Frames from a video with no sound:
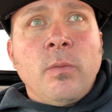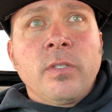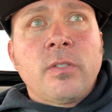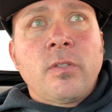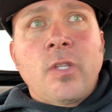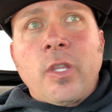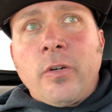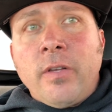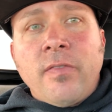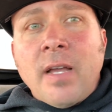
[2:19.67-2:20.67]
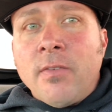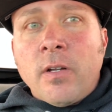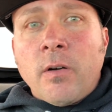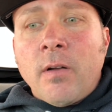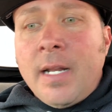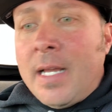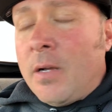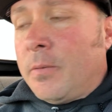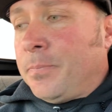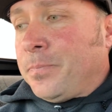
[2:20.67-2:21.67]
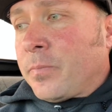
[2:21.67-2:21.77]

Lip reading: almost 3,500 right now.